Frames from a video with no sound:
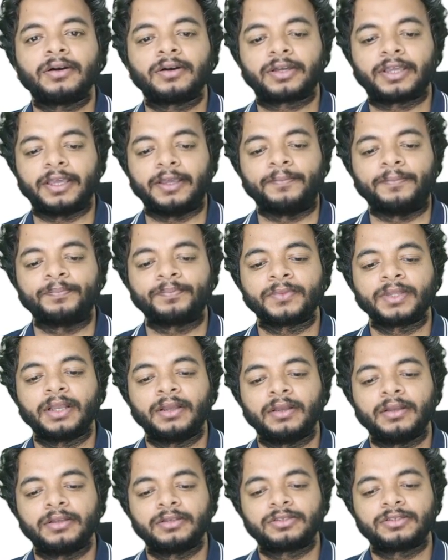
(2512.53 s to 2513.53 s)
okay,
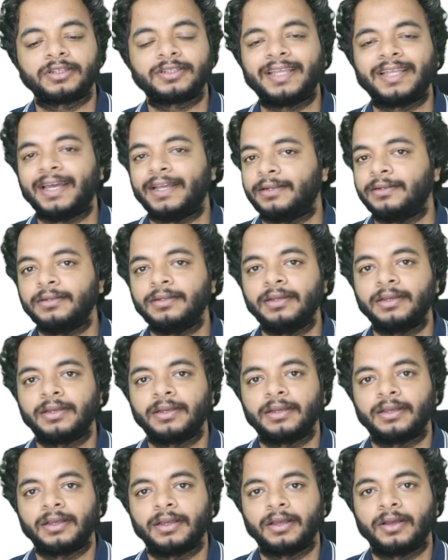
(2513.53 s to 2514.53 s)
so then